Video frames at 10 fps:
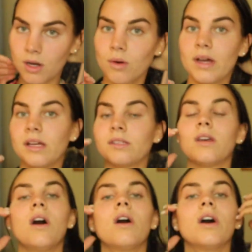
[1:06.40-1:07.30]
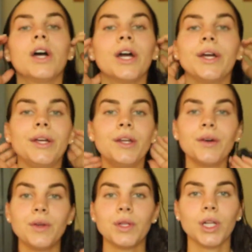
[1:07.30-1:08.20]
always are, you
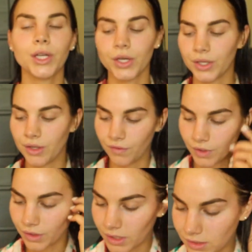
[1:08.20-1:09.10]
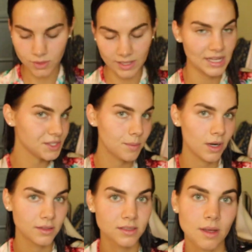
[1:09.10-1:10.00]
know, you look good, you feel good. So I like to put
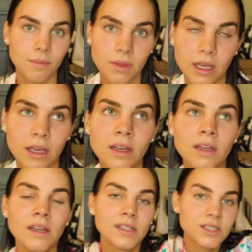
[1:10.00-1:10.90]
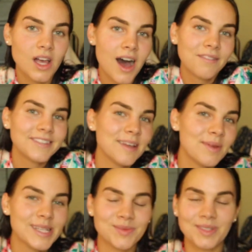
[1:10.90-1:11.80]
on something soft that
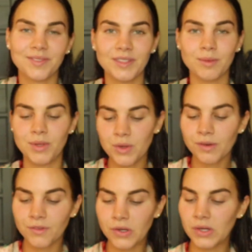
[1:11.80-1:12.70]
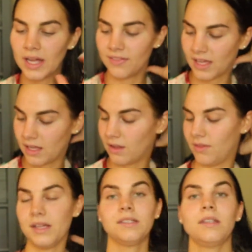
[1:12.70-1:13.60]
makes me feel beautiful, and then
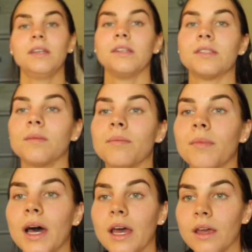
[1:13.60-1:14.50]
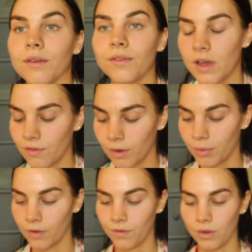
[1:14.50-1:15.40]
this is my favorite
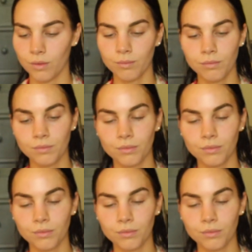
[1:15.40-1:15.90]
perfume.